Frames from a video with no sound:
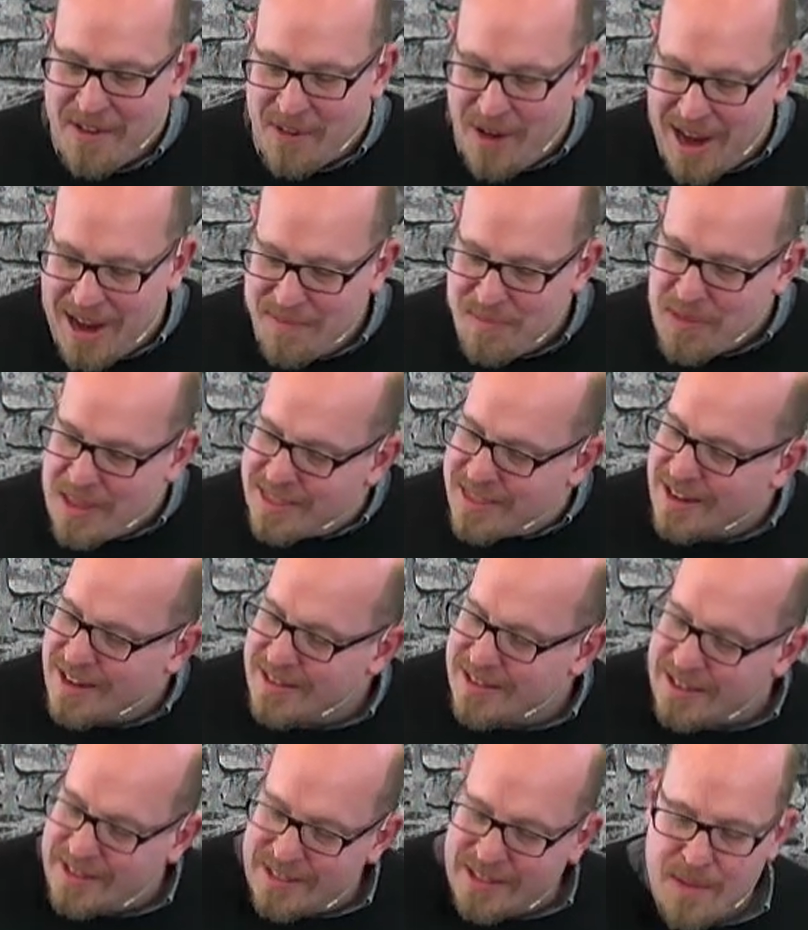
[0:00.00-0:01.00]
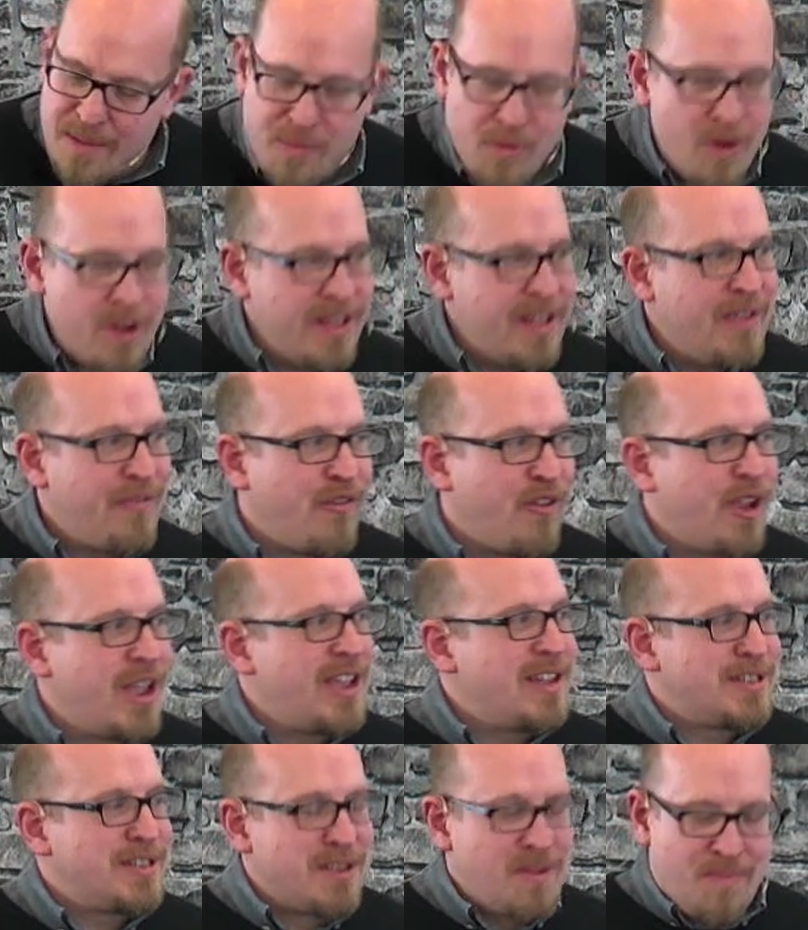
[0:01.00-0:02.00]
right? To deliberately
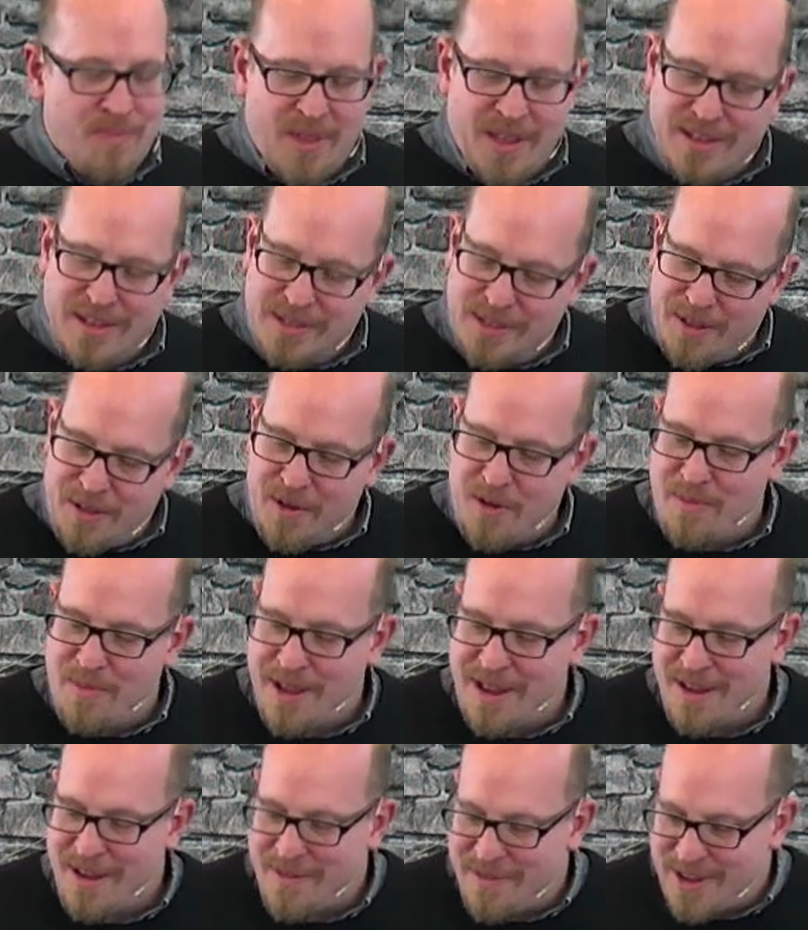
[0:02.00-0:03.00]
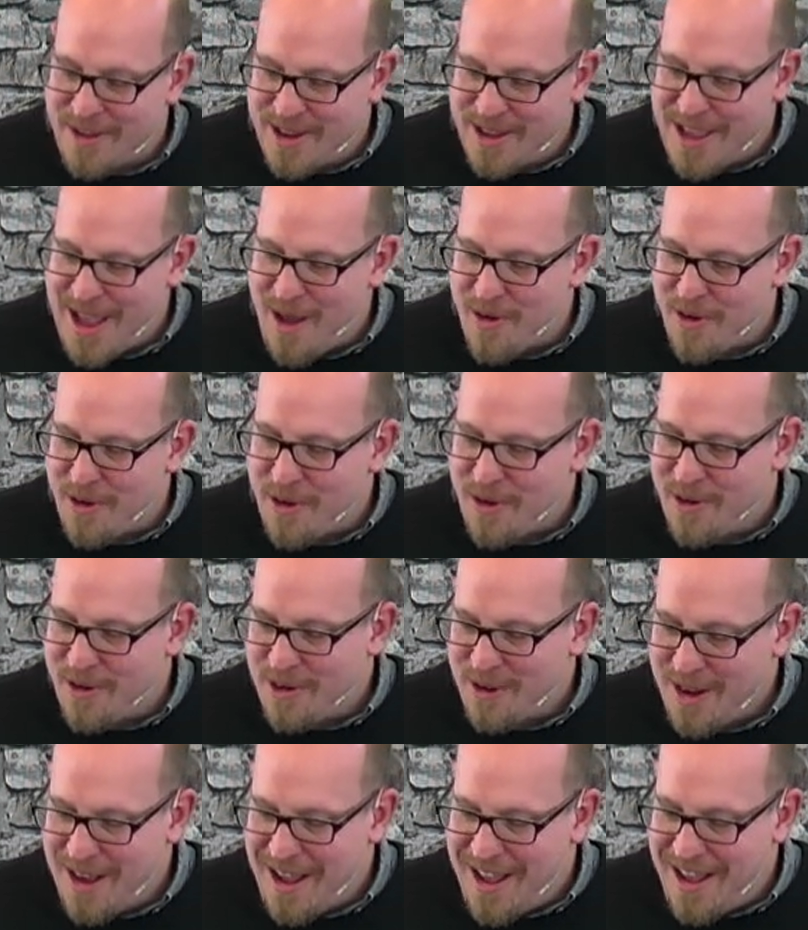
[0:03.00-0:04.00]
forget something is a little bit of a
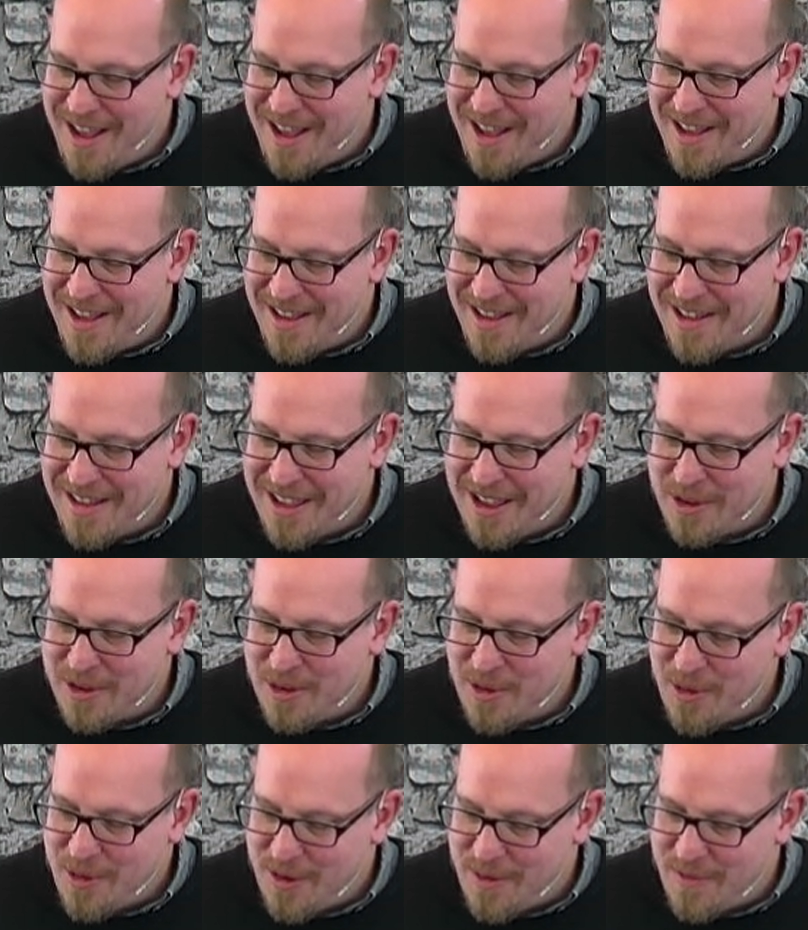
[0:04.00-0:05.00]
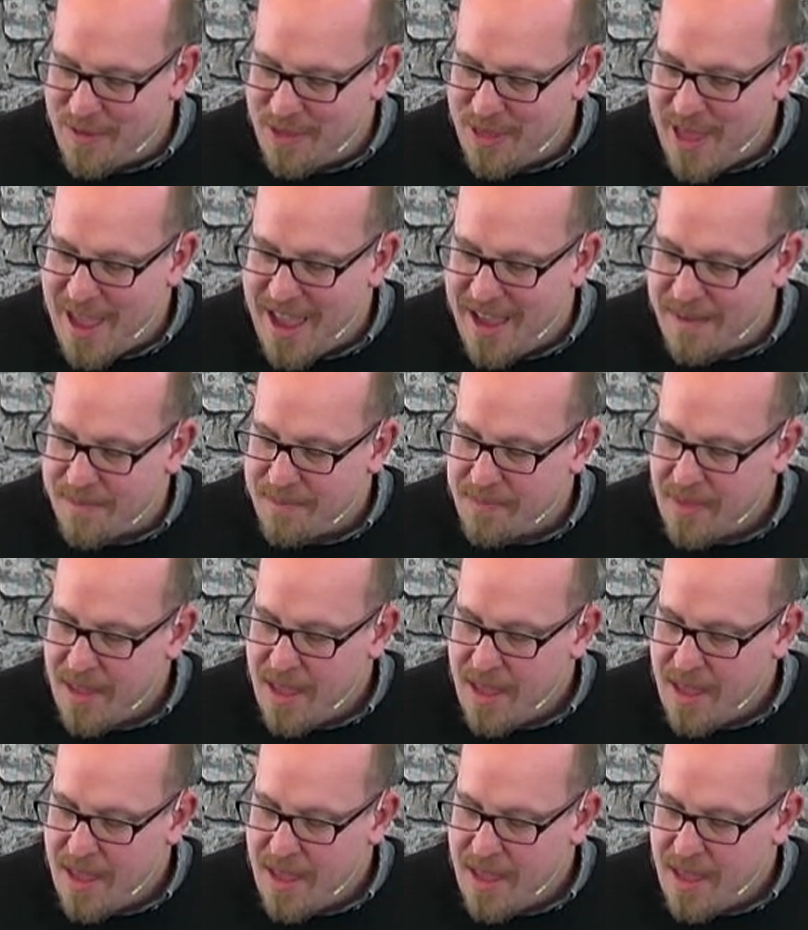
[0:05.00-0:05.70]
counterintuitive uh, thing.